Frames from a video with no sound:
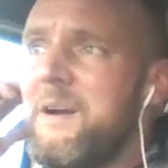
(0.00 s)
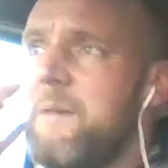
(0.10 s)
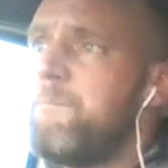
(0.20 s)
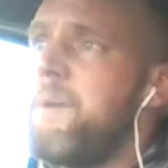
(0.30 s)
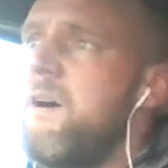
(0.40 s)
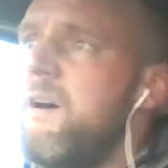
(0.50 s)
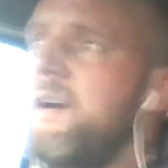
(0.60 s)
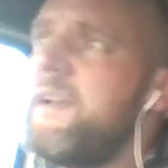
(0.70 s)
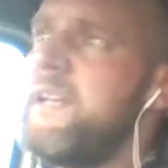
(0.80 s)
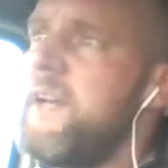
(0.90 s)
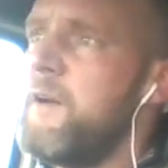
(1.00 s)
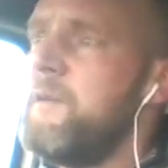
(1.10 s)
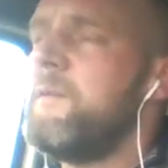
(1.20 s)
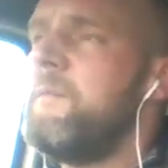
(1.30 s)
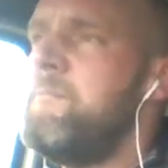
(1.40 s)
But
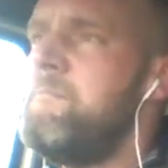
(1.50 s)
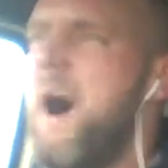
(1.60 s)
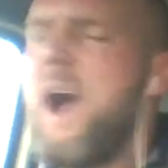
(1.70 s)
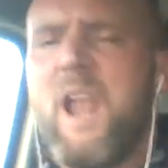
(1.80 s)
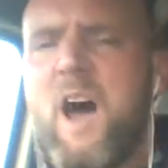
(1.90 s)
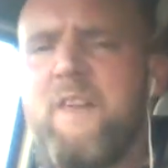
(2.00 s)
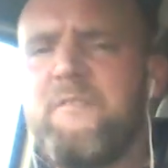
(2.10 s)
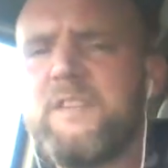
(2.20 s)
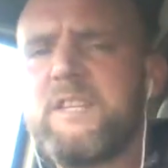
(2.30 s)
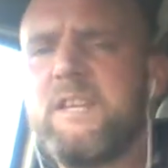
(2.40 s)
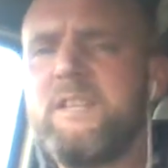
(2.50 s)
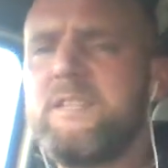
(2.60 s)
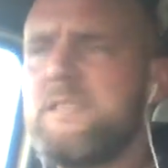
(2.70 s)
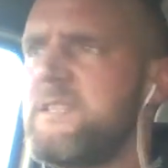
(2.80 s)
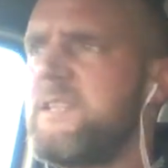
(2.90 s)
my life has
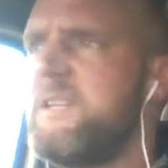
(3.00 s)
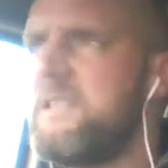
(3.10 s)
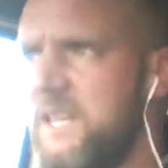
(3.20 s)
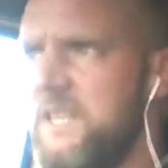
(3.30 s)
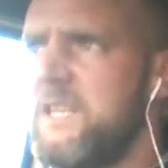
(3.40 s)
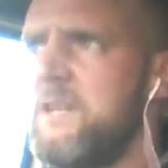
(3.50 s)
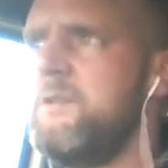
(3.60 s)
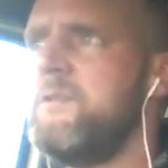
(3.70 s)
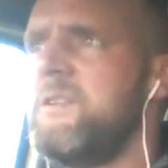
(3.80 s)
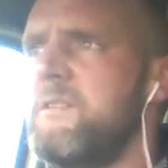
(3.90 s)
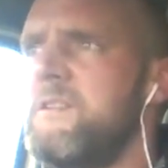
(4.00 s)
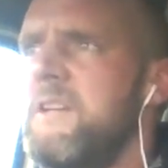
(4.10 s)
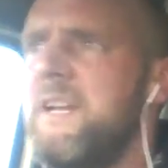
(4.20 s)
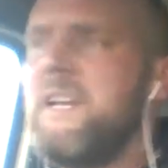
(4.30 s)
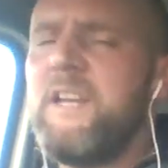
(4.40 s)
continued, and
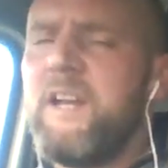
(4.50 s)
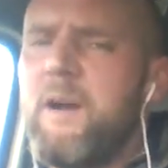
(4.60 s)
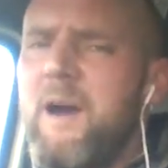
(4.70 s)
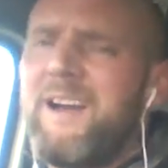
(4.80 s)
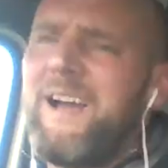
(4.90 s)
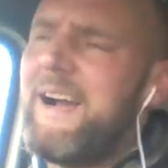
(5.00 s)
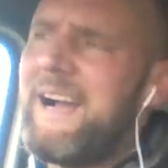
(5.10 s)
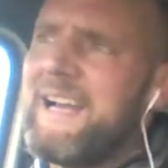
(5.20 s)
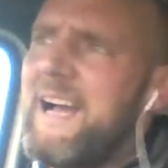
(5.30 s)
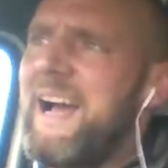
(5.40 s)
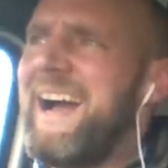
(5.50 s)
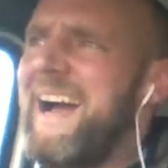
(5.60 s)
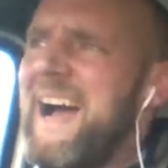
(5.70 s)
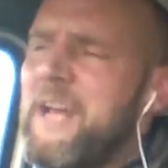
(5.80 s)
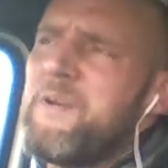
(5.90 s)

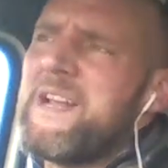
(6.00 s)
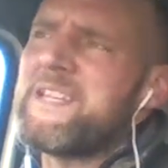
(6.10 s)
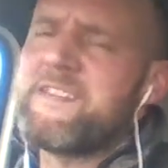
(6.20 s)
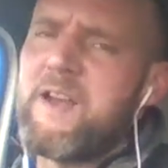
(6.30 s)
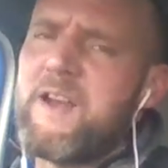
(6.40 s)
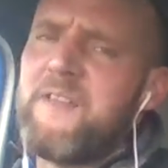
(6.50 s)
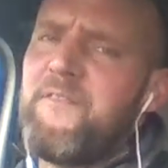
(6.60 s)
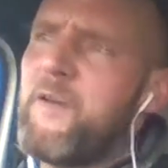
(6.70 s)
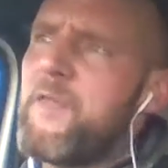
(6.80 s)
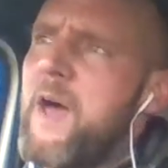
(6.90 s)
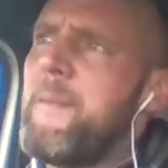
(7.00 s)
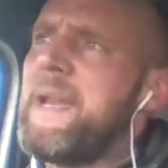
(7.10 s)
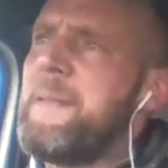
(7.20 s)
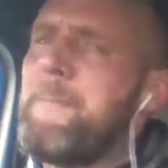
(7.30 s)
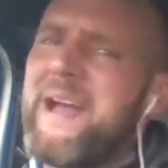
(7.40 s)
I don't necessarily feel that I'm
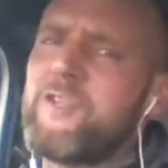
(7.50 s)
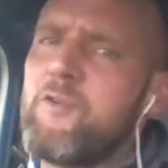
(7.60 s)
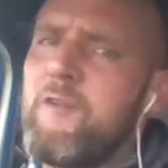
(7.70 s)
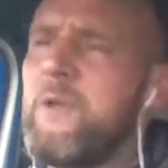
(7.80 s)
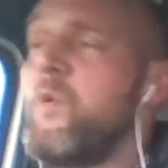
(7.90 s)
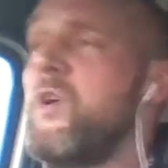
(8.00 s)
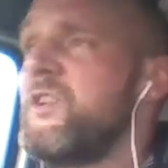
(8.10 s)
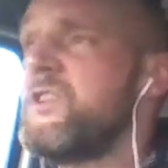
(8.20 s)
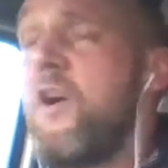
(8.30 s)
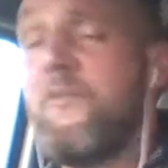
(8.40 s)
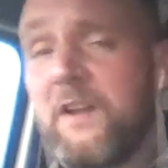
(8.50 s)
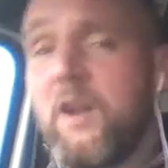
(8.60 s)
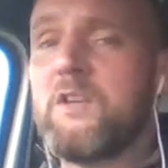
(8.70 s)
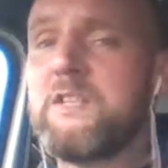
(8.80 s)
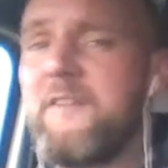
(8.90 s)
any better or any worse off in
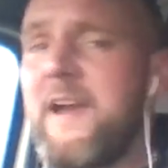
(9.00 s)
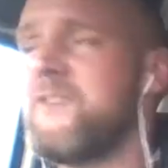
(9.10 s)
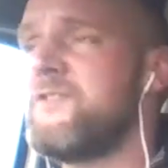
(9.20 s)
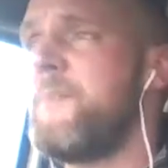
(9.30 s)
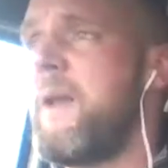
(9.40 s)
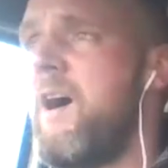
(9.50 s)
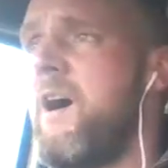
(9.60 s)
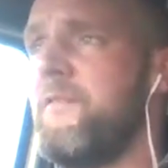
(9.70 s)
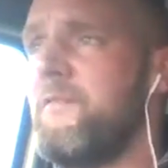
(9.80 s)
lots of areas of my life.